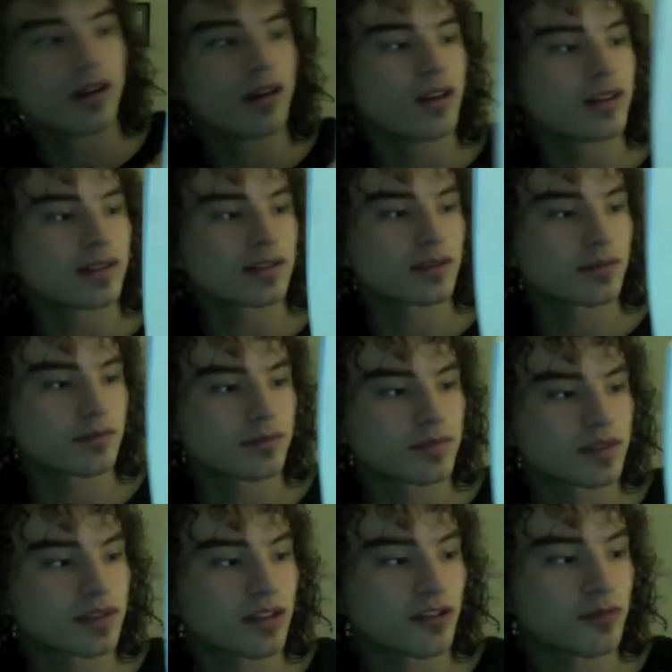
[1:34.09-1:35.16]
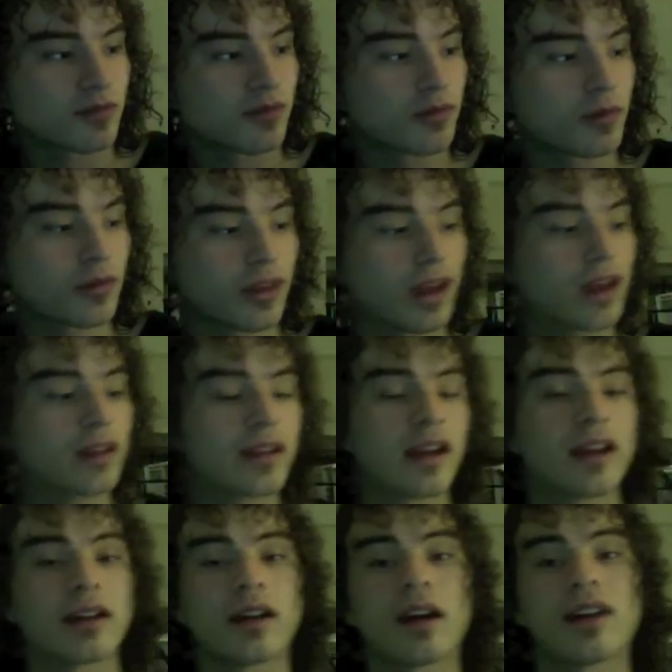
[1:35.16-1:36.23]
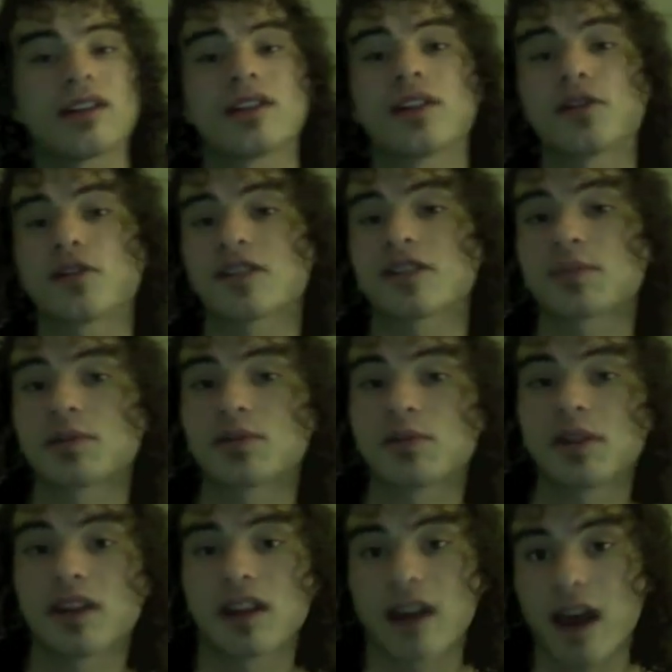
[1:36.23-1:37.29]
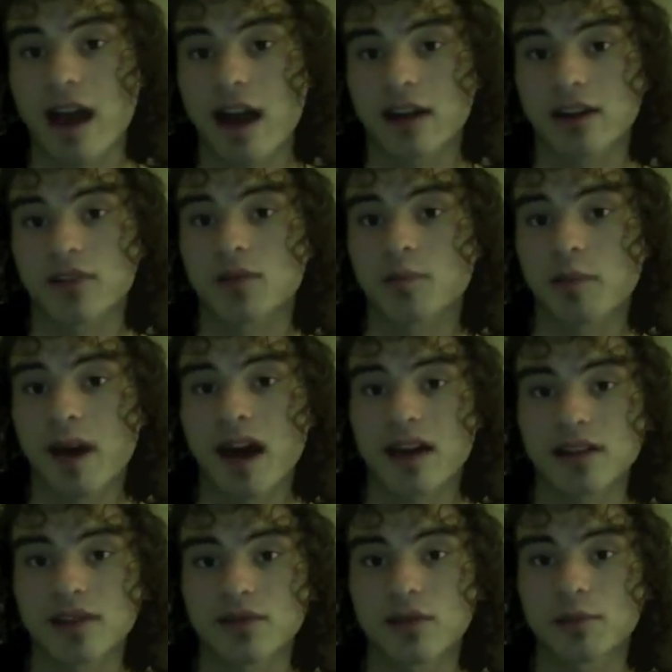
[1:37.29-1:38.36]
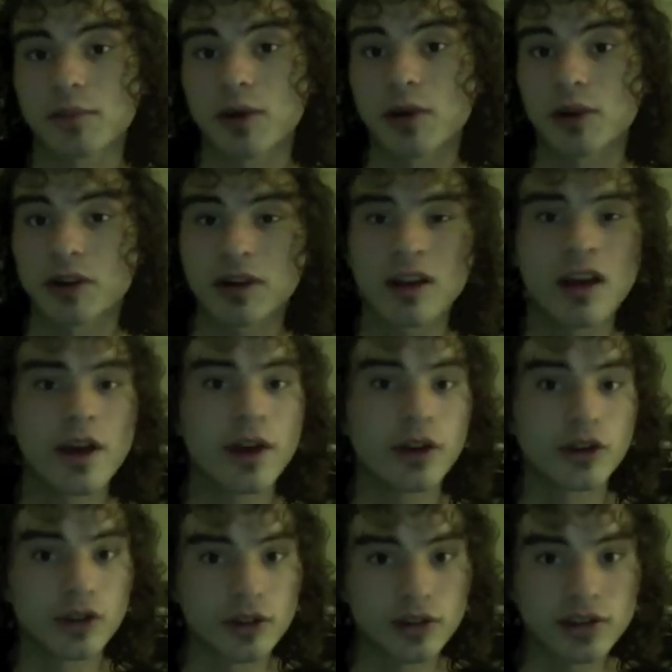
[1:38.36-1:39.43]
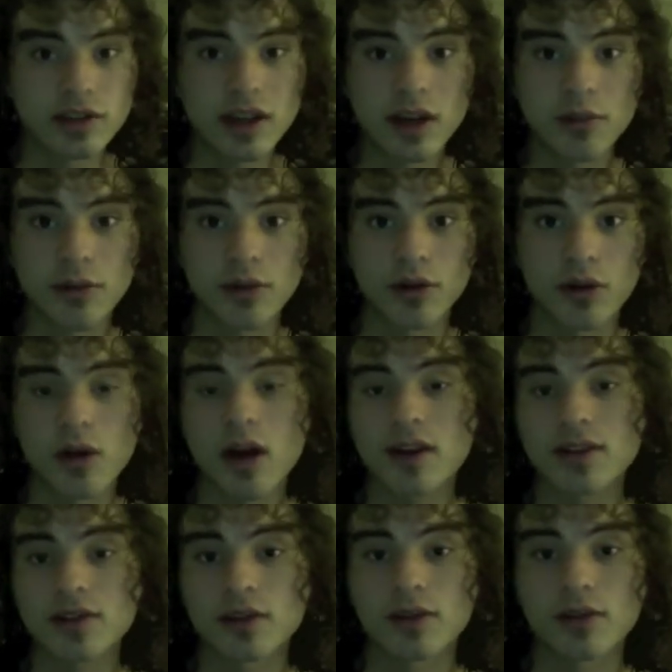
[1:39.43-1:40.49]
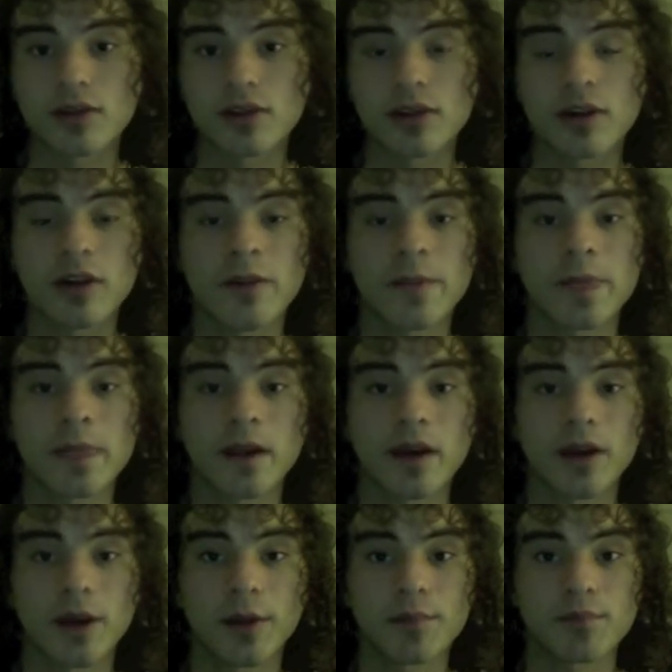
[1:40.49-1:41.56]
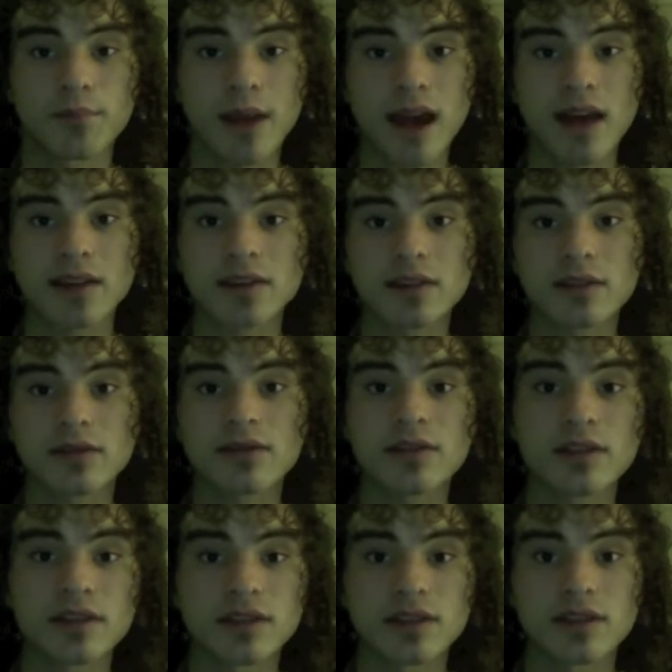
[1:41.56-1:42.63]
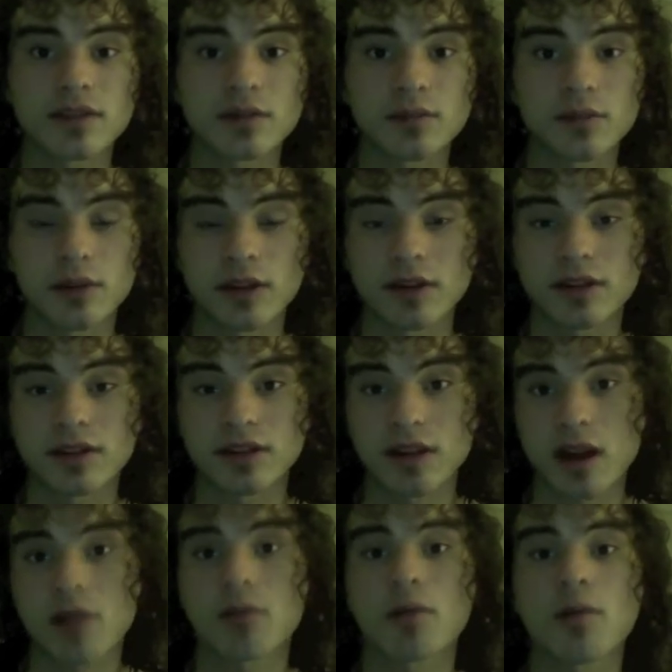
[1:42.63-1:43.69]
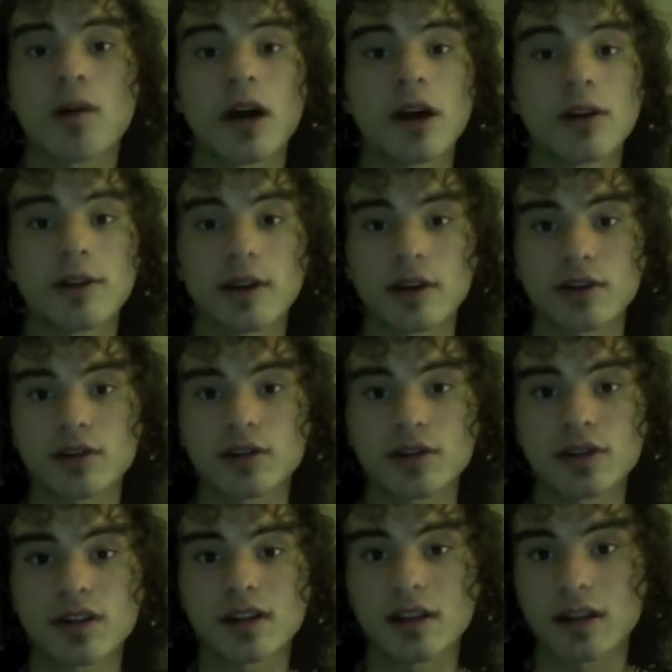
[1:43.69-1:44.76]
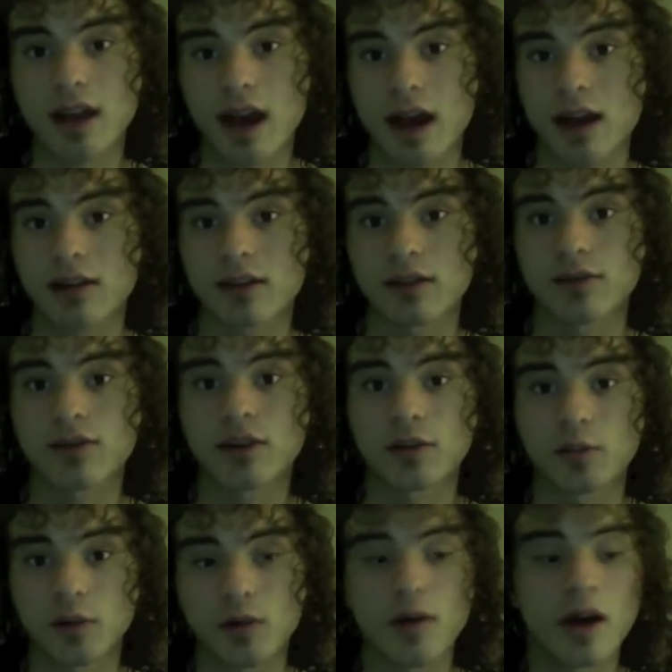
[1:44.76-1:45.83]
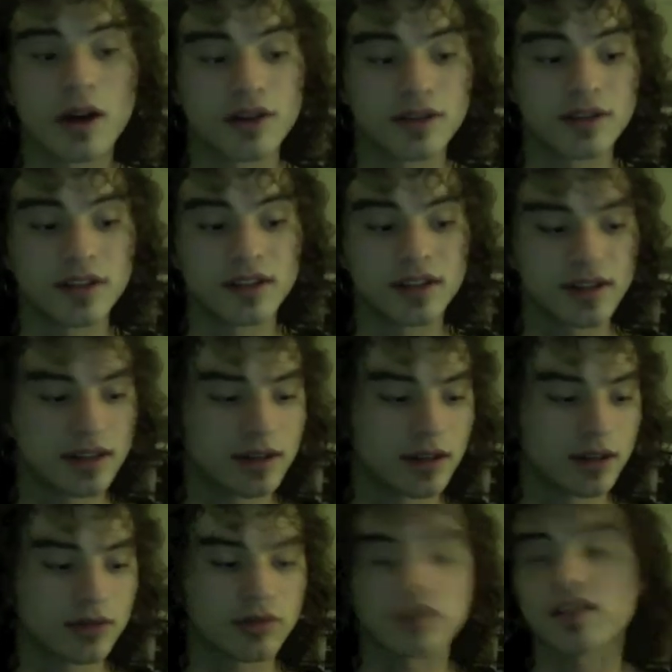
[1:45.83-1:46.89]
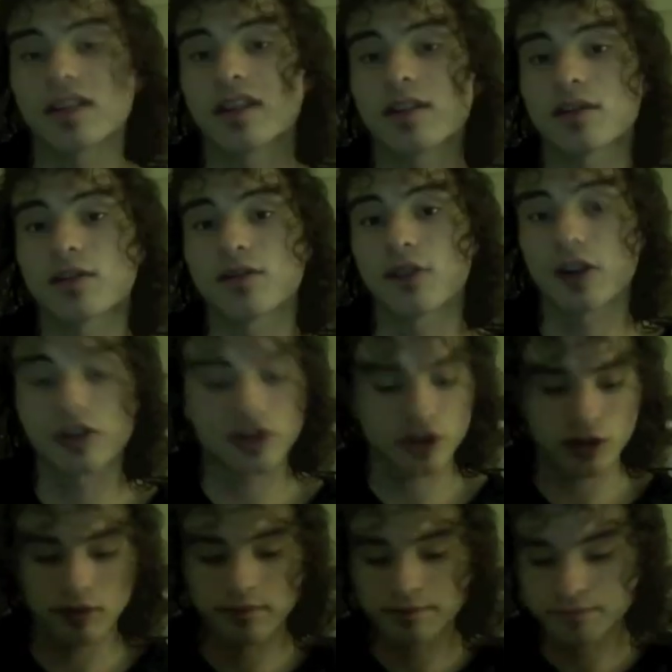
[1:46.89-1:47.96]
some stuff before that, like uh, the difference between an active and passive component. Just like with a crossover, um, passive is when it does not require electricity, and active it requires DC electricity to function.